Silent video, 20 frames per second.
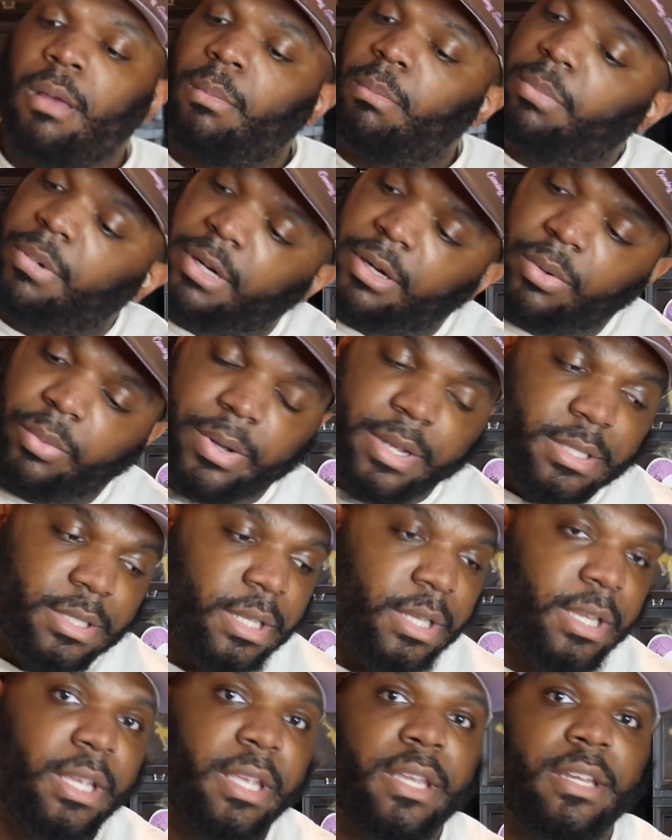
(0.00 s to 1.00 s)
But once
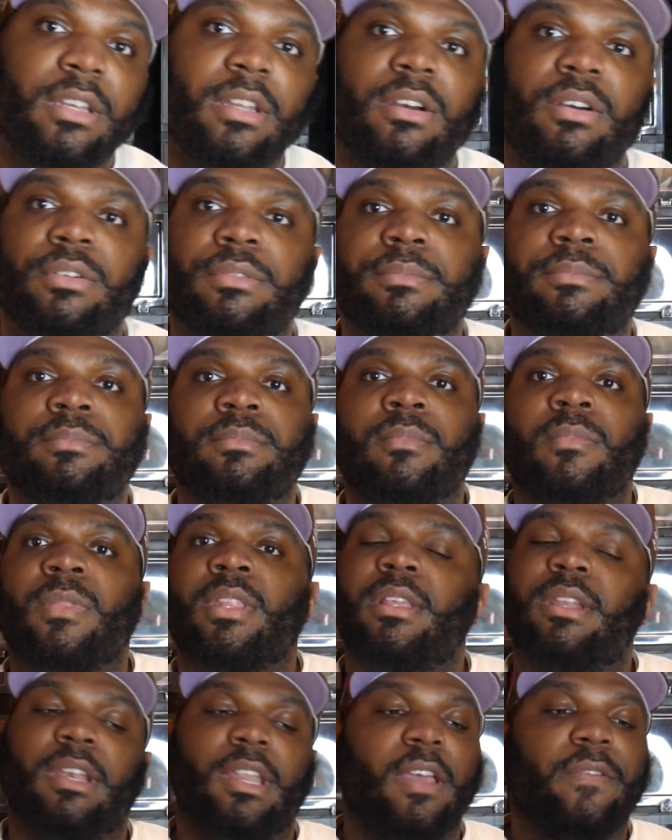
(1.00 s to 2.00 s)
again though,
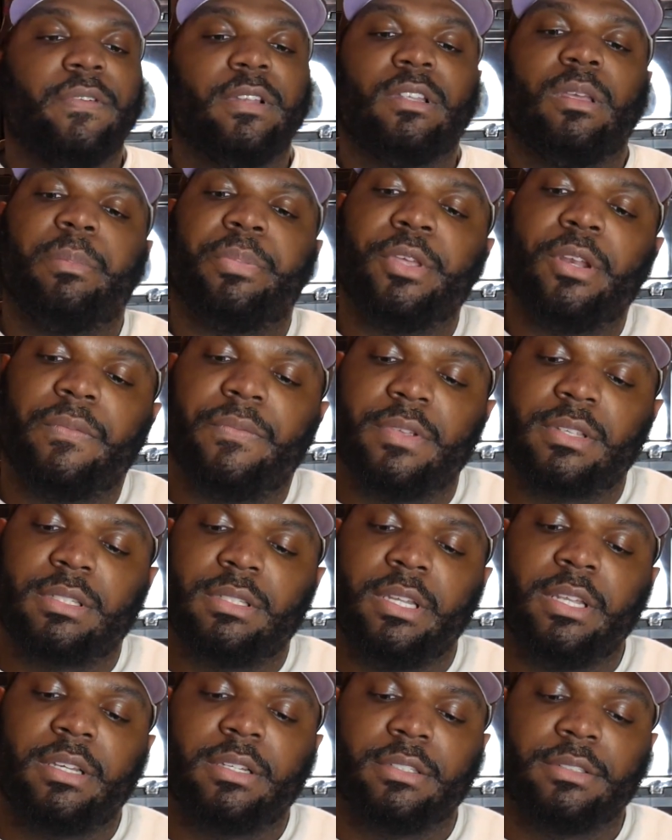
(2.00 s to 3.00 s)
definitely a beautiful
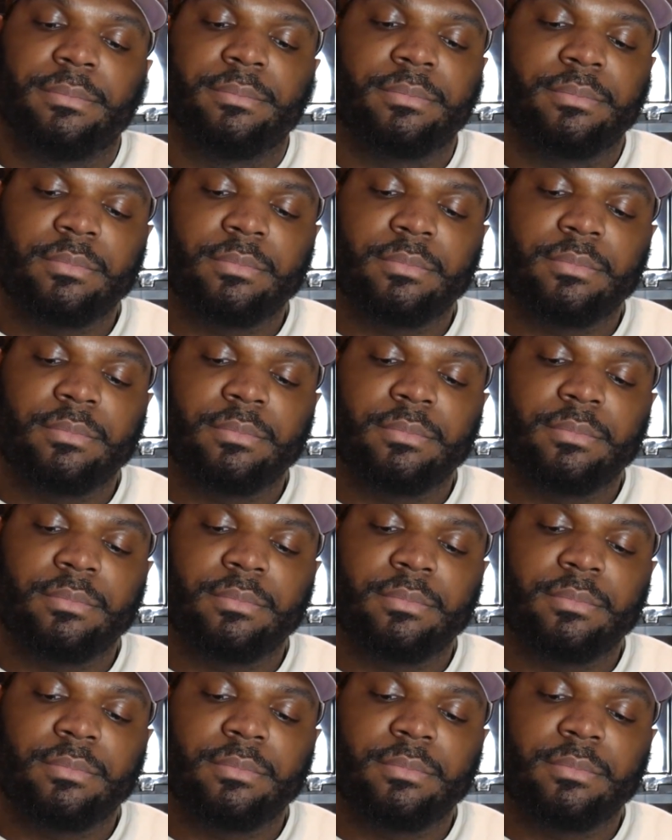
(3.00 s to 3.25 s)
sneaker.